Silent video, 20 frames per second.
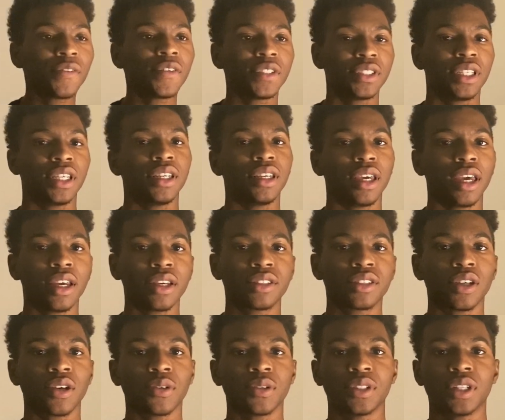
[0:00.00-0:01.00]
Everything
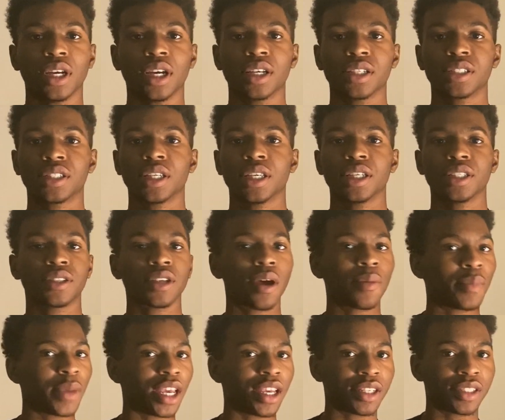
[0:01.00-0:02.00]
EXO does is
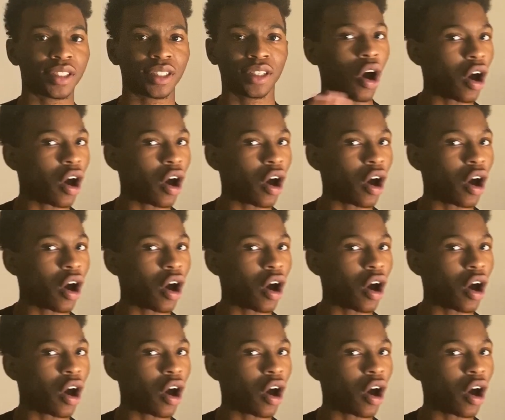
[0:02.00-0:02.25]
amazing,